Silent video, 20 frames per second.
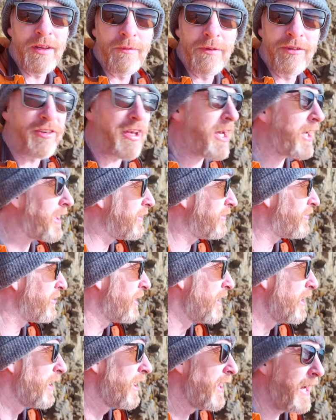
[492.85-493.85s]
of a second,
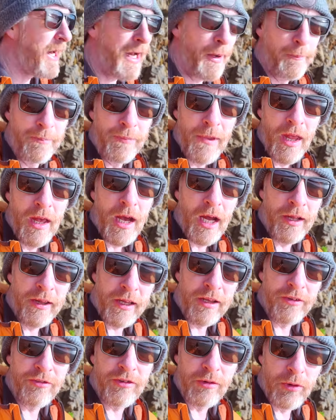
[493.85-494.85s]
I
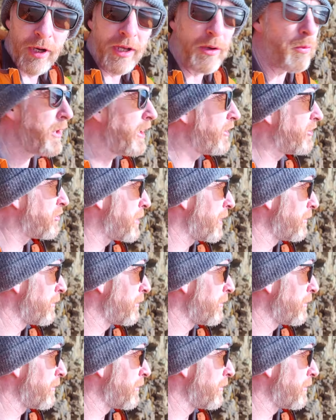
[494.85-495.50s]
think is the right way to be